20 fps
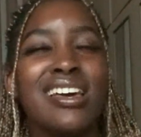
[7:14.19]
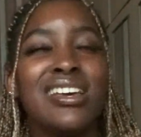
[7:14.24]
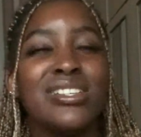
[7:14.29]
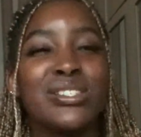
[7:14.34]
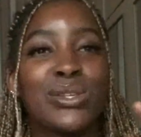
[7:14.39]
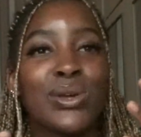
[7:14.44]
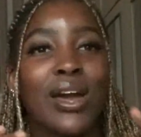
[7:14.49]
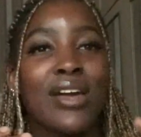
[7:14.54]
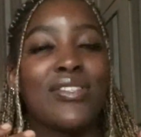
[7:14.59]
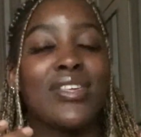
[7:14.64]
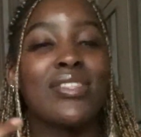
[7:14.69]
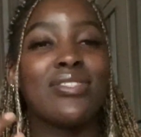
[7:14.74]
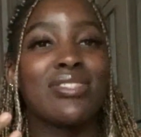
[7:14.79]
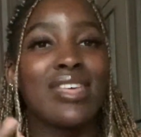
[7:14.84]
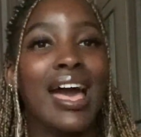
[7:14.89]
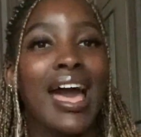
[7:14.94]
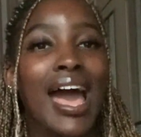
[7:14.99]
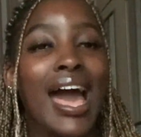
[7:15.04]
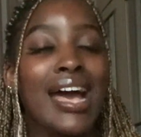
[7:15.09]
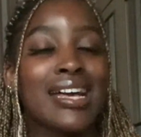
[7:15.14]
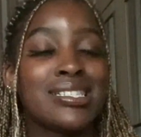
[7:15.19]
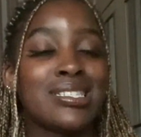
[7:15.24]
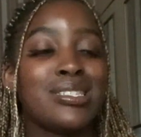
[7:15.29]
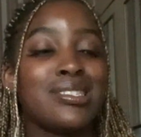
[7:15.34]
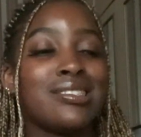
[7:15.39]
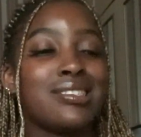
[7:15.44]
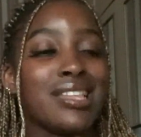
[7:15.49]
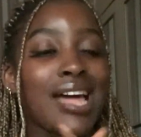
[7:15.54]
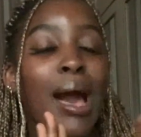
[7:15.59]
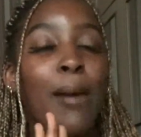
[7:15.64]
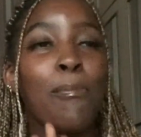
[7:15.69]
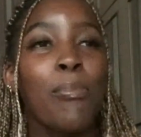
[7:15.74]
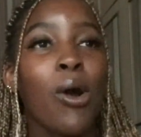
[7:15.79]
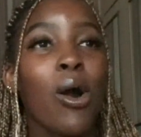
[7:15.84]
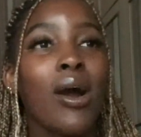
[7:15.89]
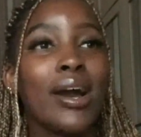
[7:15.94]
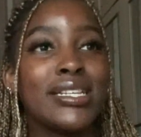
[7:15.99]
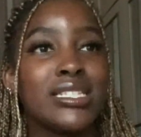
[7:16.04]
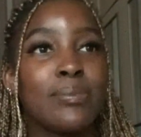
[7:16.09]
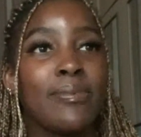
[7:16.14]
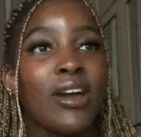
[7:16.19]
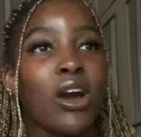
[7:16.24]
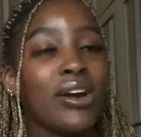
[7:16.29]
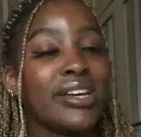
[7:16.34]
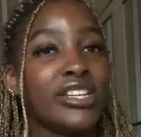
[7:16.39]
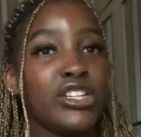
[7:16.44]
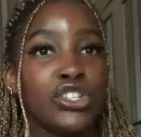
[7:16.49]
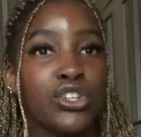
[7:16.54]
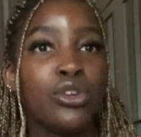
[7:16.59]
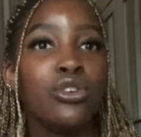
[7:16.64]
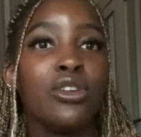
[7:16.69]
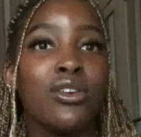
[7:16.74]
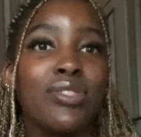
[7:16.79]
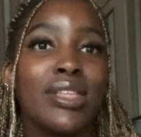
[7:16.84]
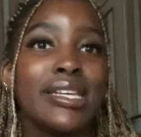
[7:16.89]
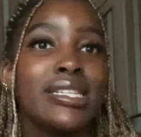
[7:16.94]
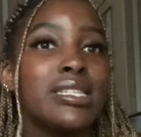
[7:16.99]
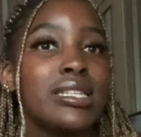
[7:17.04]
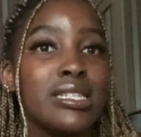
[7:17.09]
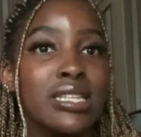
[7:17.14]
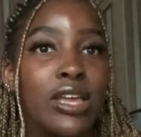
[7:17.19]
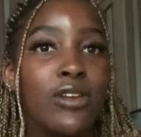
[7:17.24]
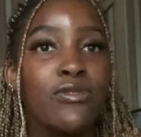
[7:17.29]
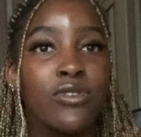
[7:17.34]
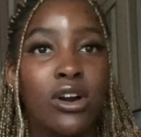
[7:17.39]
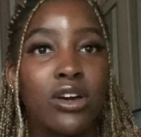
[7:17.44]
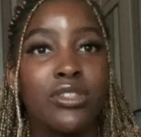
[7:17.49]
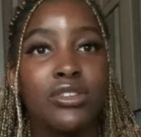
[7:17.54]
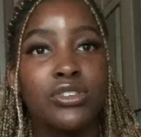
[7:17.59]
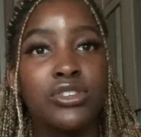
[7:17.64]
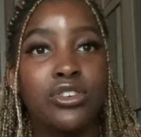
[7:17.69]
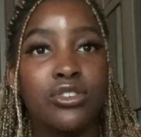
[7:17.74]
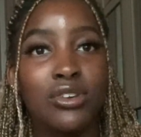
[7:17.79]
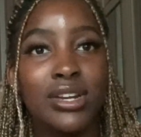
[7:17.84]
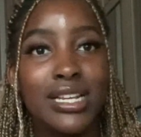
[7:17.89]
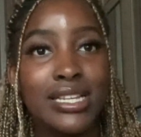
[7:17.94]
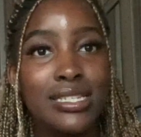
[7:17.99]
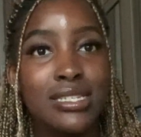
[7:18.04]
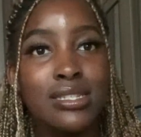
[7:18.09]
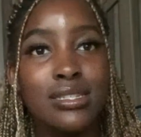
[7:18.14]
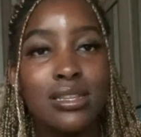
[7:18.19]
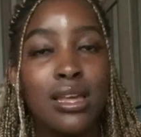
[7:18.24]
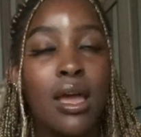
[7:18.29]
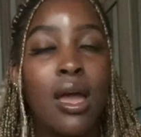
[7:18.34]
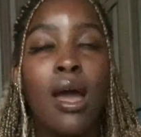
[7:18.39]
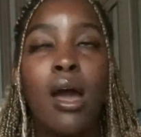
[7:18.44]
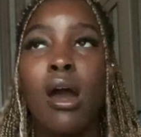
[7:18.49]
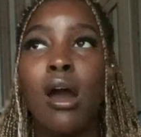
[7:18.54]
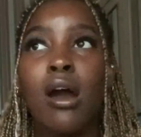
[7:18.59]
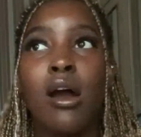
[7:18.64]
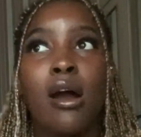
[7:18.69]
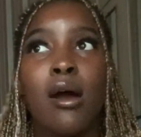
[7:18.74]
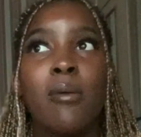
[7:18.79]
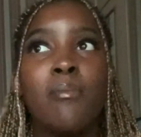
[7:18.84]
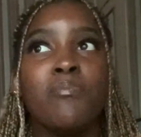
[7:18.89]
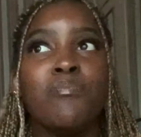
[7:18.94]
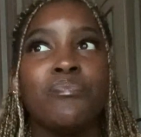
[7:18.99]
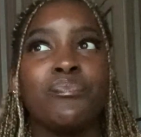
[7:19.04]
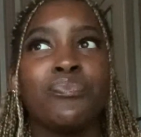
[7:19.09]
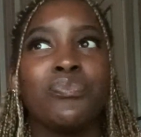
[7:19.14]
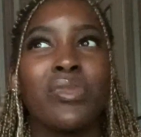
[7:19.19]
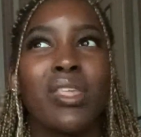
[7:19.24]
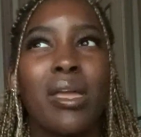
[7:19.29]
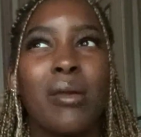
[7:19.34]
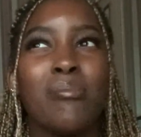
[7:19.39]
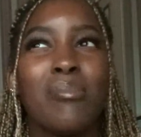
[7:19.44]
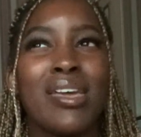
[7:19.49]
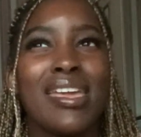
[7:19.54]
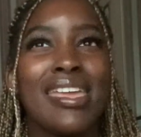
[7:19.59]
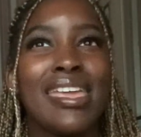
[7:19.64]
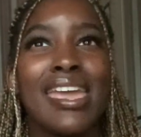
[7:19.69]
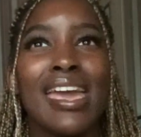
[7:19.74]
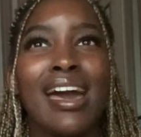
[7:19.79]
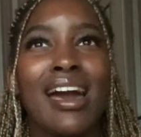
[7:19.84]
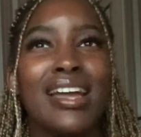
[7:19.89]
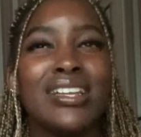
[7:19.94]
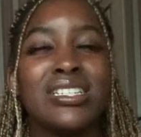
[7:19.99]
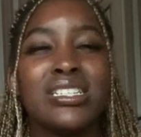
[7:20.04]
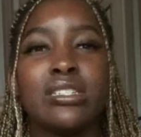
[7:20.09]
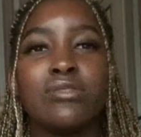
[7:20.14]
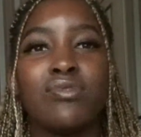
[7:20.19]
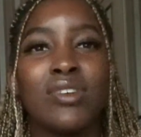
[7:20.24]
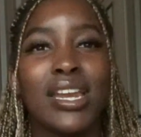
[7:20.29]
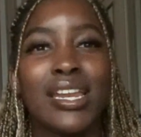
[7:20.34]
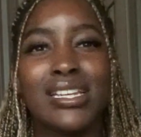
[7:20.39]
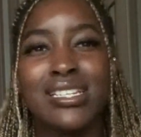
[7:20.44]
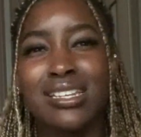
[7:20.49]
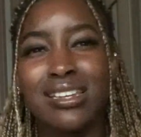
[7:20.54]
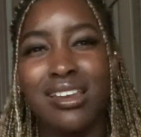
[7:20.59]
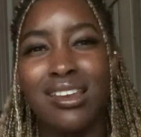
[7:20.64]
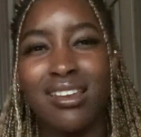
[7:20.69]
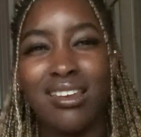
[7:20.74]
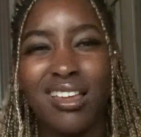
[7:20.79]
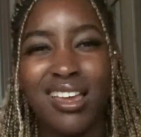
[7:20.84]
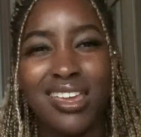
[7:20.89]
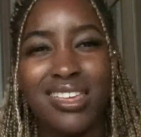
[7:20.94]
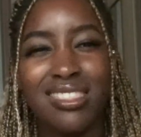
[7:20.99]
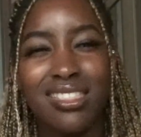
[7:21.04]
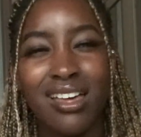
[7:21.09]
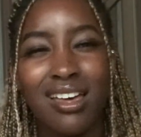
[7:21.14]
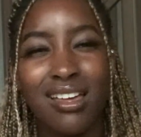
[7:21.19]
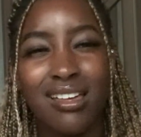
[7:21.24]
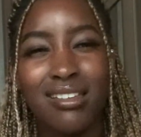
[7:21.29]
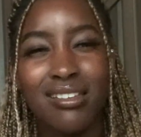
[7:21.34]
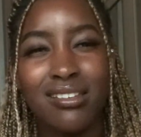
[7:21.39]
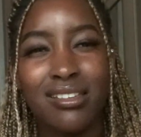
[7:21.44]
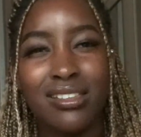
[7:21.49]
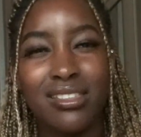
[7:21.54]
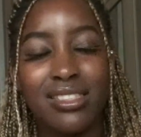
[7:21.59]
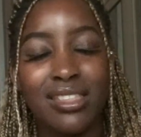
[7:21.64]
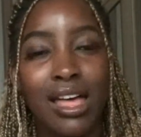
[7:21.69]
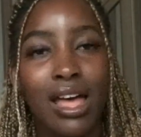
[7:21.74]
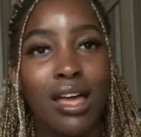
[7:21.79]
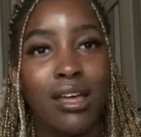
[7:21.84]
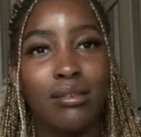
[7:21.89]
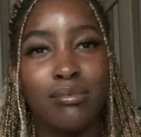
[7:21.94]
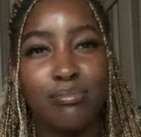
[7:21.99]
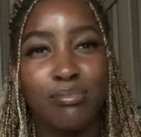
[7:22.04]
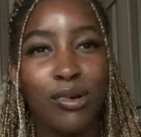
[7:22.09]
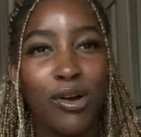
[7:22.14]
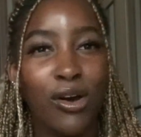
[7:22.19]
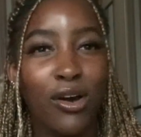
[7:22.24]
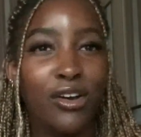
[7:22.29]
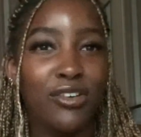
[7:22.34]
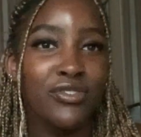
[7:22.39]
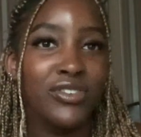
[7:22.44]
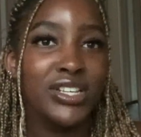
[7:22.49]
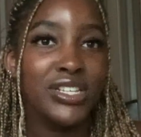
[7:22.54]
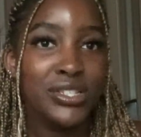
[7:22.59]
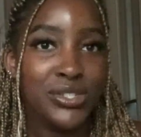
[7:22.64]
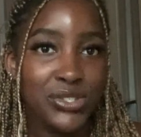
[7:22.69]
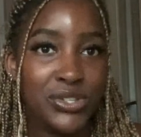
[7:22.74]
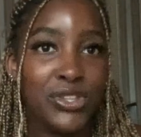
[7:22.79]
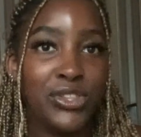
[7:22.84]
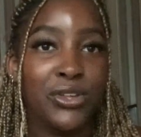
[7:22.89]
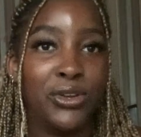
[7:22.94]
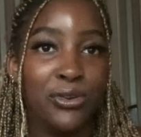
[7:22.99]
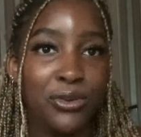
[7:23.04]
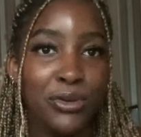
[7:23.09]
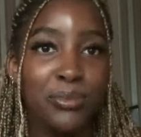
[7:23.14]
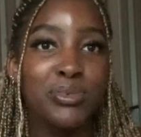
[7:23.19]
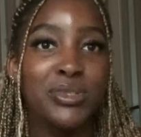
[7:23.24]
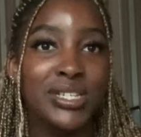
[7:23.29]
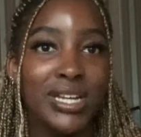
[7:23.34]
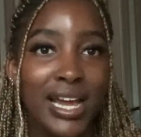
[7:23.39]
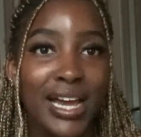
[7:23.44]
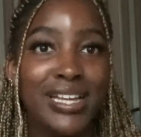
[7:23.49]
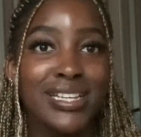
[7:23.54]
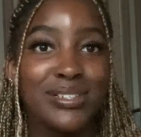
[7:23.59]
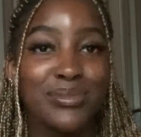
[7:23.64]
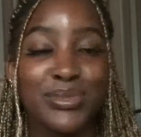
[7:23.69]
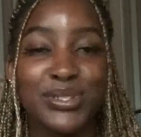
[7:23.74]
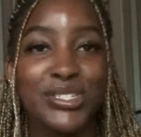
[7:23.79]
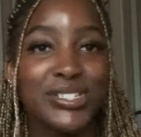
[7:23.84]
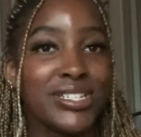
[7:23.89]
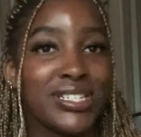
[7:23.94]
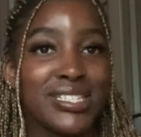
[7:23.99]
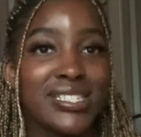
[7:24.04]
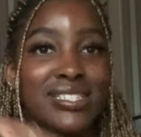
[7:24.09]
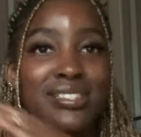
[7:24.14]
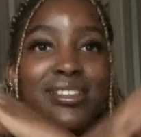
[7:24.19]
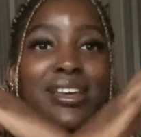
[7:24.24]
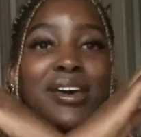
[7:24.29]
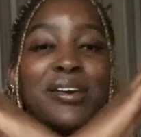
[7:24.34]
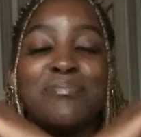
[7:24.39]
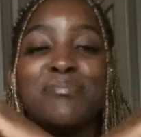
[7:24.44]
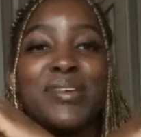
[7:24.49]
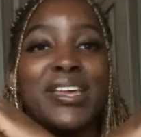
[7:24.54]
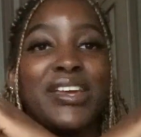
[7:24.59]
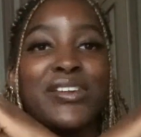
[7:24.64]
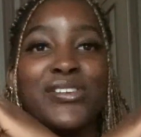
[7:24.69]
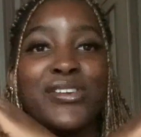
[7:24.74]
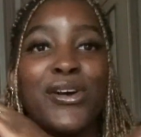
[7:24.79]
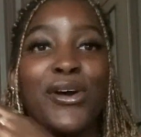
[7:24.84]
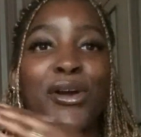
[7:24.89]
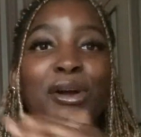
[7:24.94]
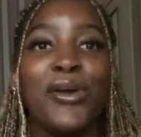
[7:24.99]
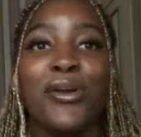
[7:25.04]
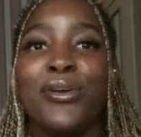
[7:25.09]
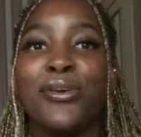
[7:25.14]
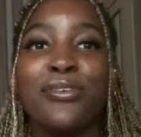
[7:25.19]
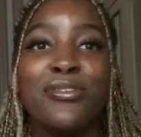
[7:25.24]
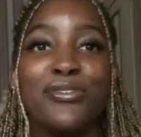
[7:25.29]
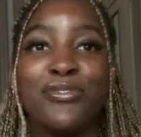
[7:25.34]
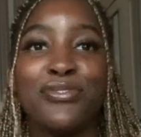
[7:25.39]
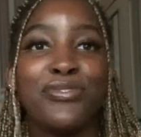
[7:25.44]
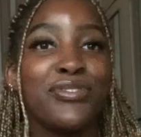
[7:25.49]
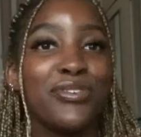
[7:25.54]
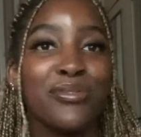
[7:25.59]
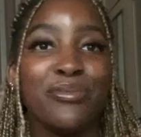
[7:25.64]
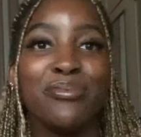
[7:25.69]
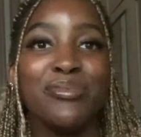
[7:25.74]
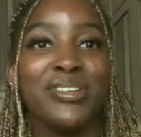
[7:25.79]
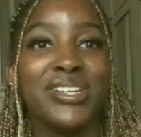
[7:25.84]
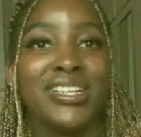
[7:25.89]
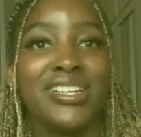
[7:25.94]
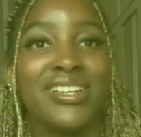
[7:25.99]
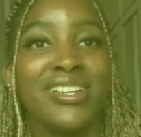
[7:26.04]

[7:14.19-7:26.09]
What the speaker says: So I think that part is a bit hard. I don't know if that's the same for other degrees, but yeah, I just really didn't like that part of it. So the group chat was just a big no from me.